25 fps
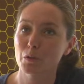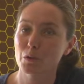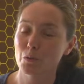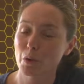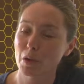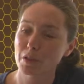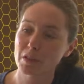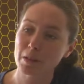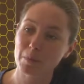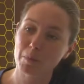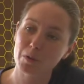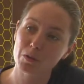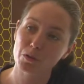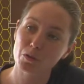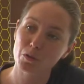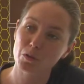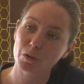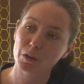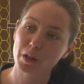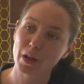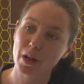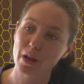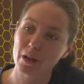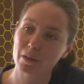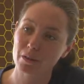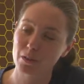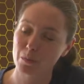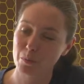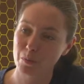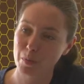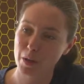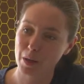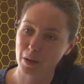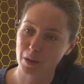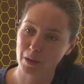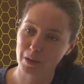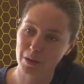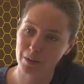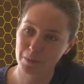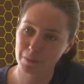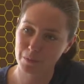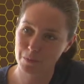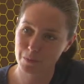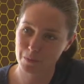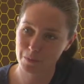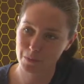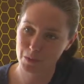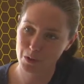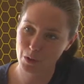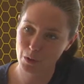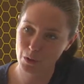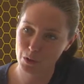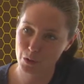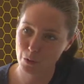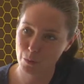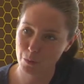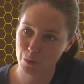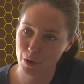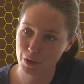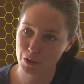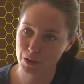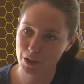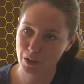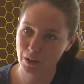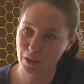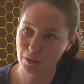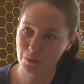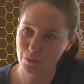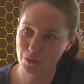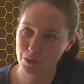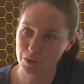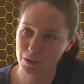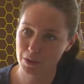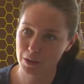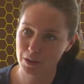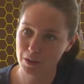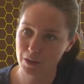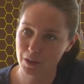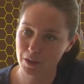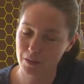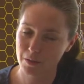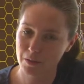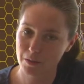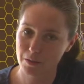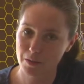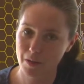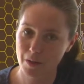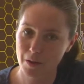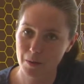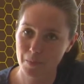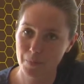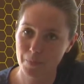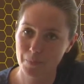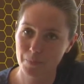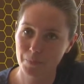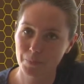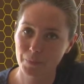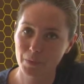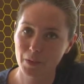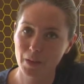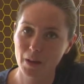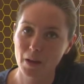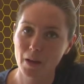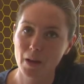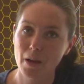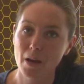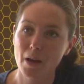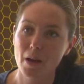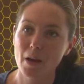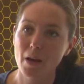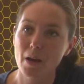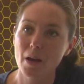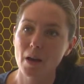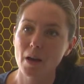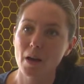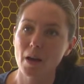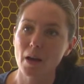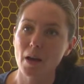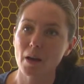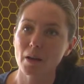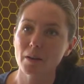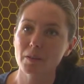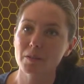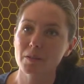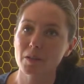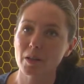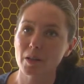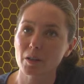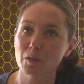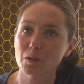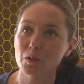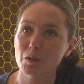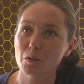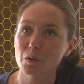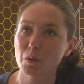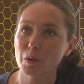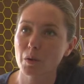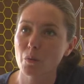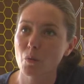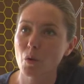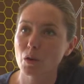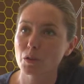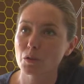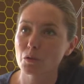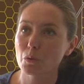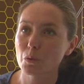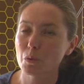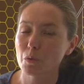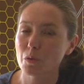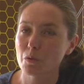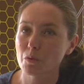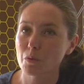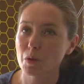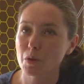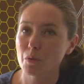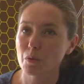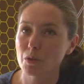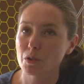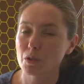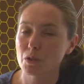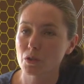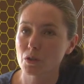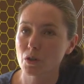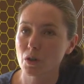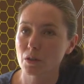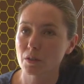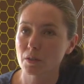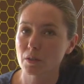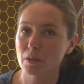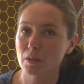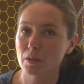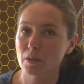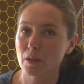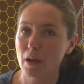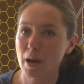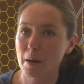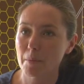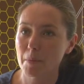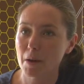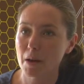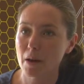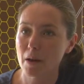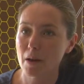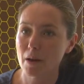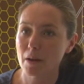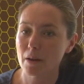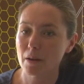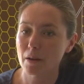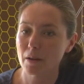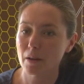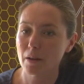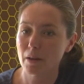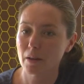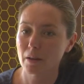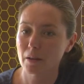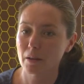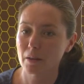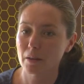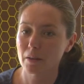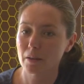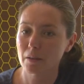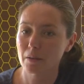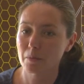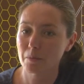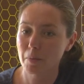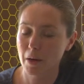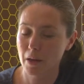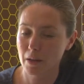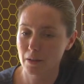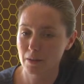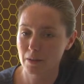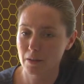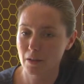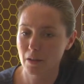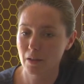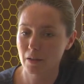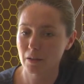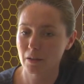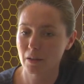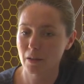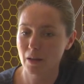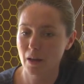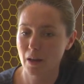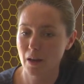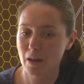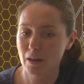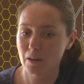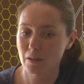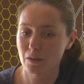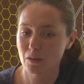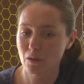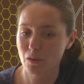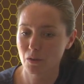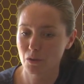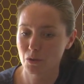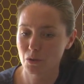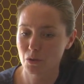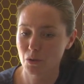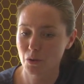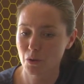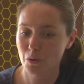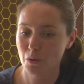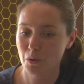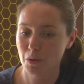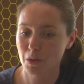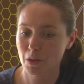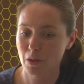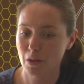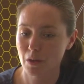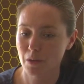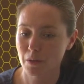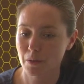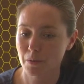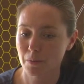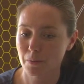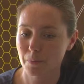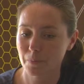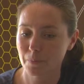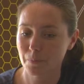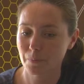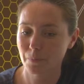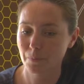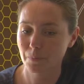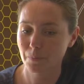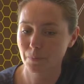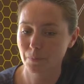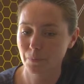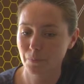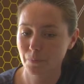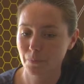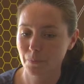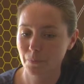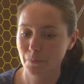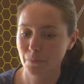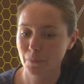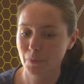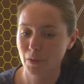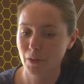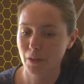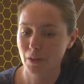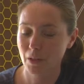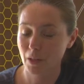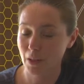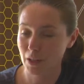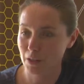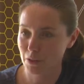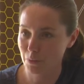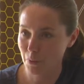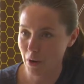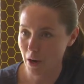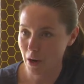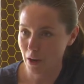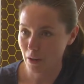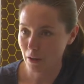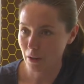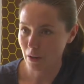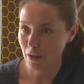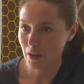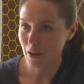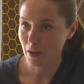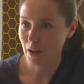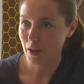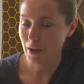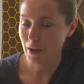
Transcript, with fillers: the Trans-Amazonia as a big social project in Brazil at the time. Territory one, two, and three was shot in Ramallah and in Palestine, and also in um, Israel.